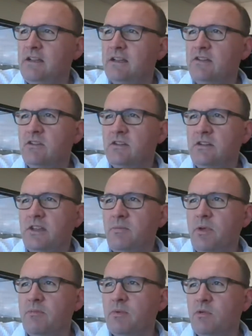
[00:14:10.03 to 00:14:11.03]
And then the other
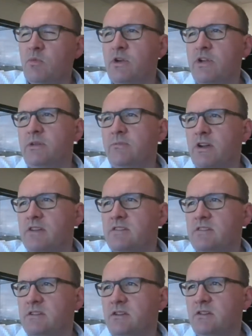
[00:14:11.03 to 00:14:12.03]
thing people are worried about
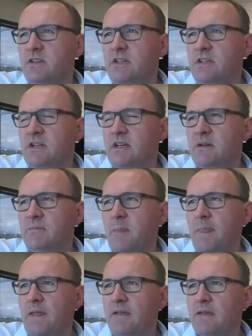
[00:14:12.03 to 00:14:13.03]
is the
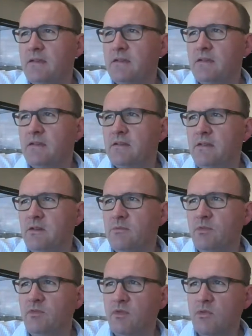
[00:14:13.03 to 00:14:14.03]

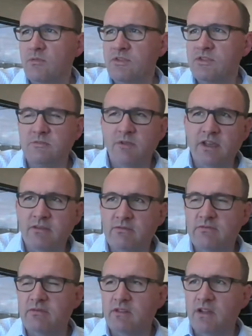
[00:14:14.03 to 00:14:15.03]
performance. You may
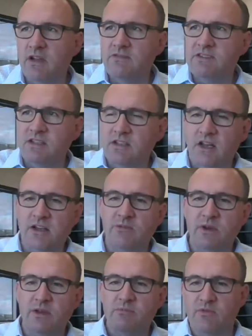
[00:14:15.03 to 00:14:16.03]
have obviously
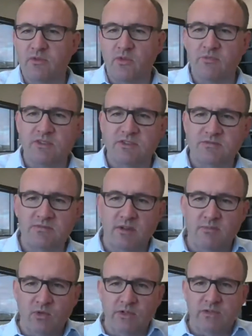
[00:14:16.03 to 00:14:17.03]
line rate performance
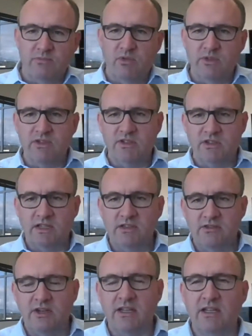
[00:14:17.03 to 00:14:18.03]
point to point on the
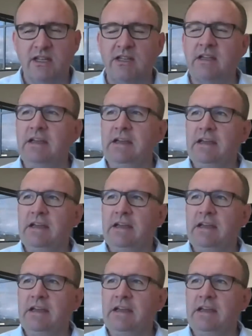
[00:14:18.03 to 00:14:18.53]
Ethernet link,